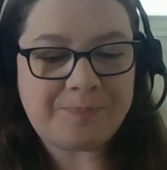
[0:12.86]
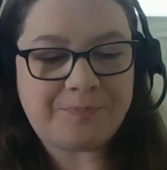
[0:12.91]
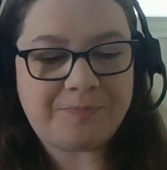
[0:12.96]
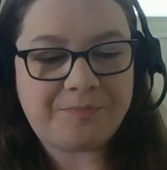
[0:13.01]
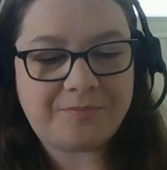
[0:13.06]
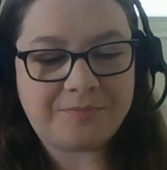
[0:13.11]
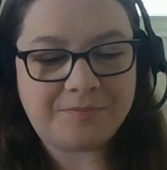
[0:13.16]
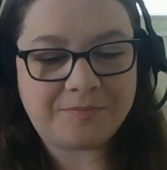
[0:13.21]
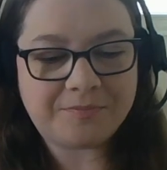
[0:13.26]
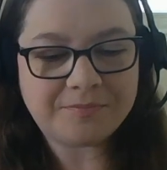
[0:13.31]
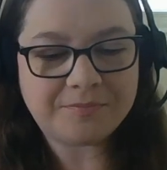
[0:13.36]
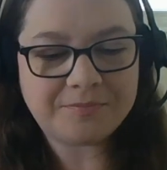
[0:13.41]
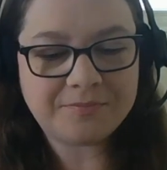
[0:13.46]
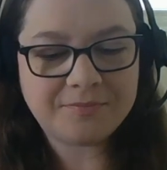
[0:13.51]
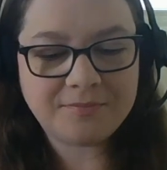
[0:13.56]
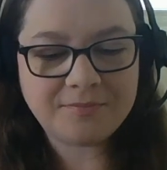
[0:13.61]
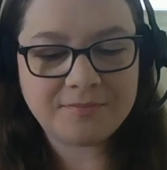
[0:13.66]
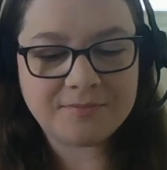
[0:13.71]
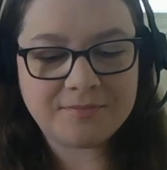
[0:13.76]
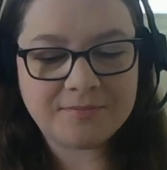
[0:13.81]

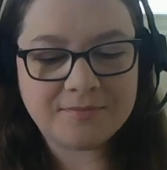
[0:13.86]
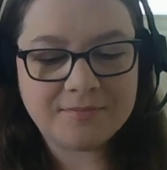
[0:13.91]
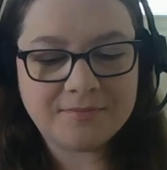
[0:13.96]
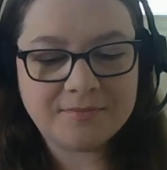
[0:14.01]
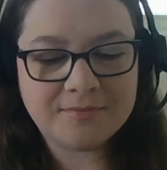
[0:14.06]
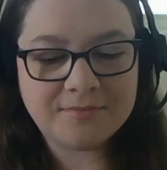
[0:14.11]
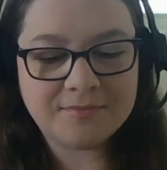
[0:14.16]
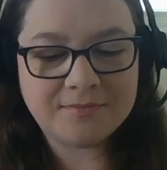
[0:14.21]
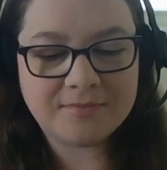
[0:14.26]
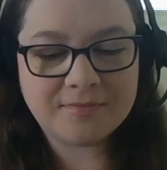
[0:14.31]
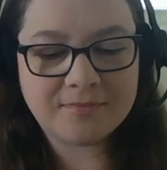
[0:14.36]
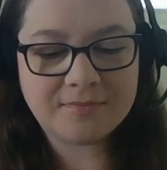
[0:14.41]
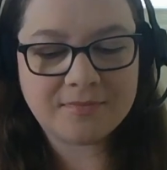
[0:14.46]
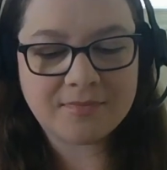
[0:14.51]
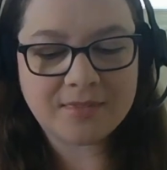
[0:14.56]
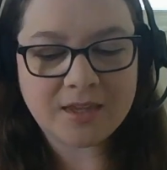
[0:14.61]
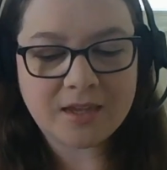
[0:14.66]
[no speech]